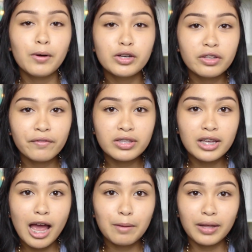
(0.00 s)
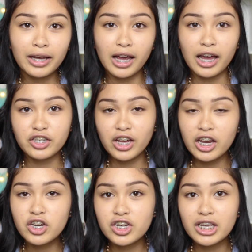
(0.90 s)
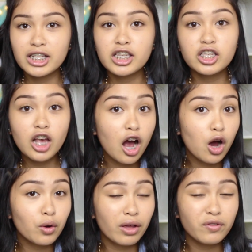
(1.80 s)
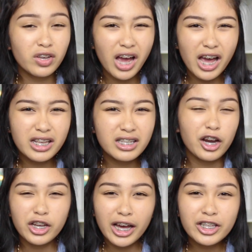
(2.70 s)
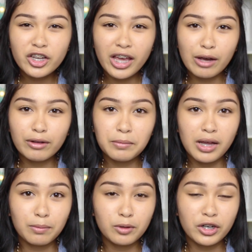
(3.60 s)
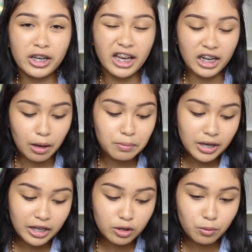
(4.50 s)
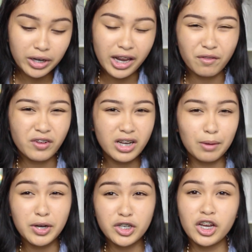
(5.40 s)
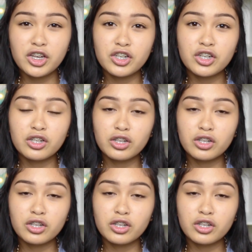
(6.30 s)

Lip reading: Most of the time, like, I change it. So if you guys, are you guys okay with me uploading an updated one every time I change it?